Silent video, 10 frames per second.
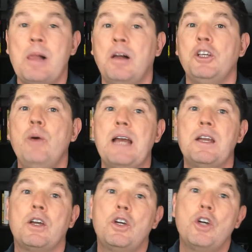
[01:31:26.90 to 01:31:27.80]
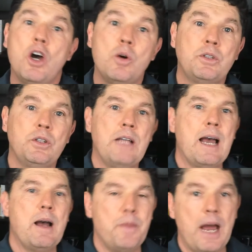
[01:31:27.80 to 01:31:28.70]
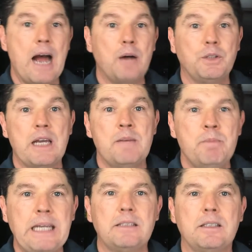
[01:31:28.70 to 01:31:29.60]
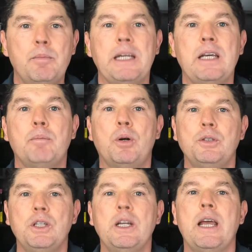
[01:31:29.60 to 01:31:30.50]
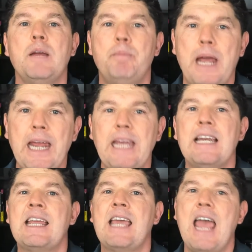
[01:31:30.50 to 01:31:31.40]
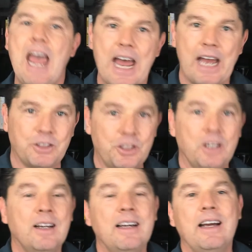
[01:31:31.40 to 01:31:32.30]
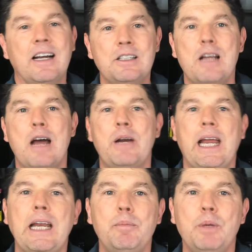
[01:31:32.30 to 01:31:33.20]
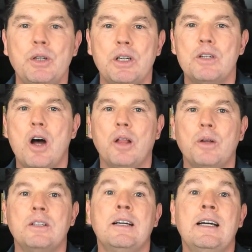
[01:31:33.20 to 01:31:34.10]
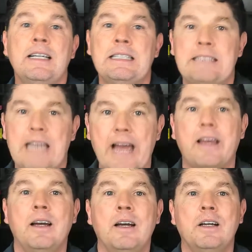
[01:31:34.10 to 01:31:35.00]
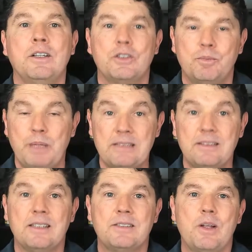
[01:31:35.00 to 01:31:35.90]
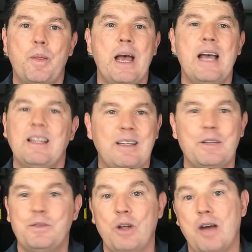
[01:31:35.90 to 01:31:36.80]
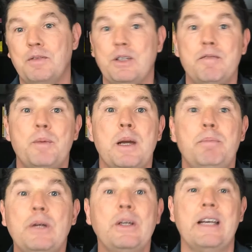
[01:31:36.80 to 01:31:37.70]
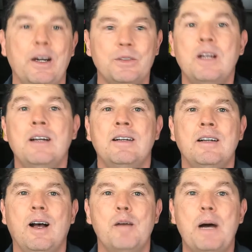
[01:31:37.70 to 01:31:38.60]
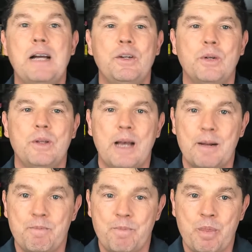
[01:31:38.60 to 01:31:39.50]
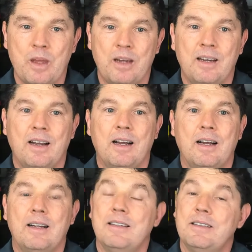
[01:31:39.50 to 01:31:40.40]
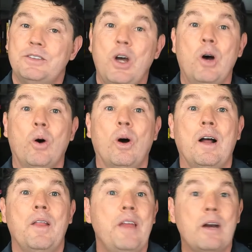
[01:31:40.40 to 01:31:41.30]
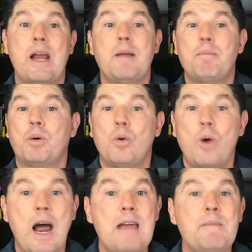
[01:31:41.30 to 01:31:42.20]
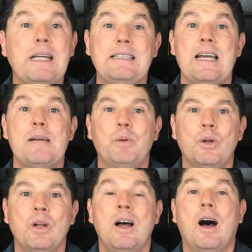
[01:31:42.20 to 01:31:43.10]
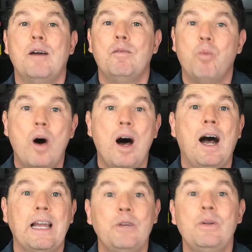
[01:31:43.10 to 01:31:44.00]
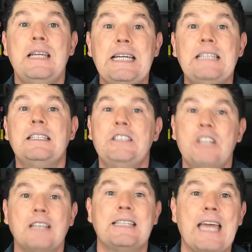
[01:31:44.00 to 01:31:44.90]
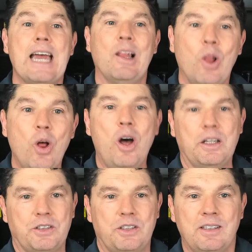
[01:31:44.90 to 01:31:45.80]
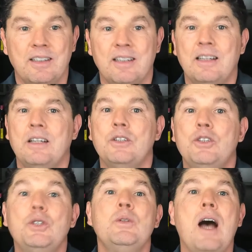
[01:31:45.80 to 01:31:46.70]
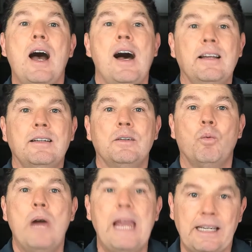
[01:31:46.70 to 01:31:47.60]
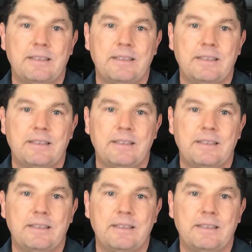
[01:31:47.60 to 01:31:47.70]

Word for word: You had to go to the, the house and meet somebody in person and pay in cash. And they're now an $80 billion tech business that has obviously made billionaires uh, by doing that. So they're a prime example of why you need to just get launched. Do not wait.